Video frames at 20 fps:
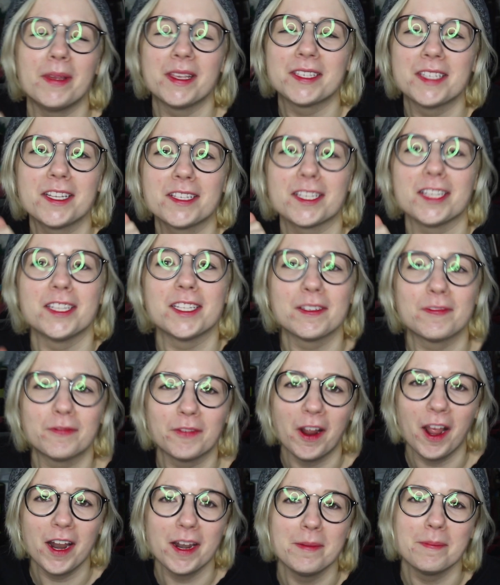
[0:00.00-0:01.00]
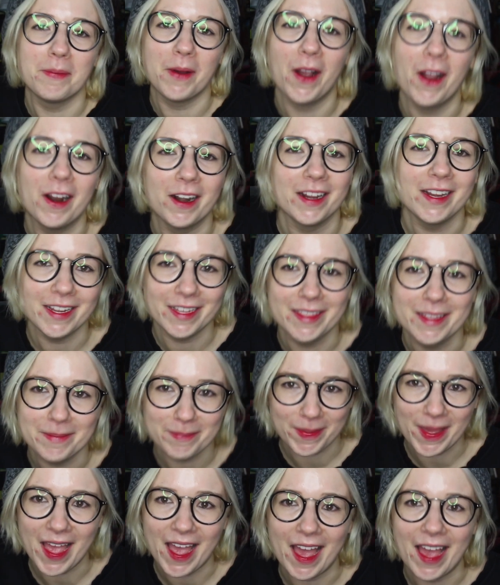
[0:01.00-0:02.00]
business in the front and party in
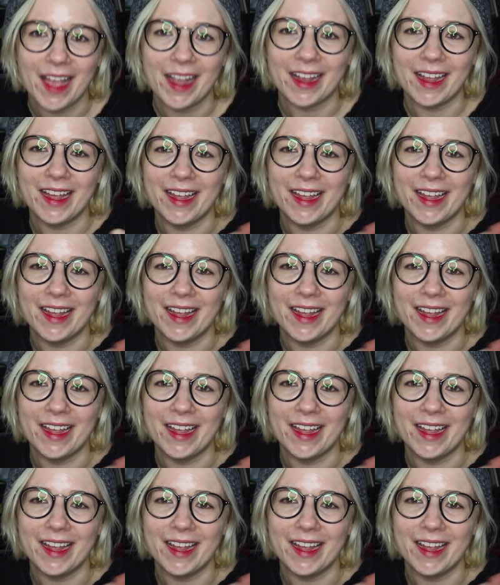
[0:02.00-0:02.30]
the back?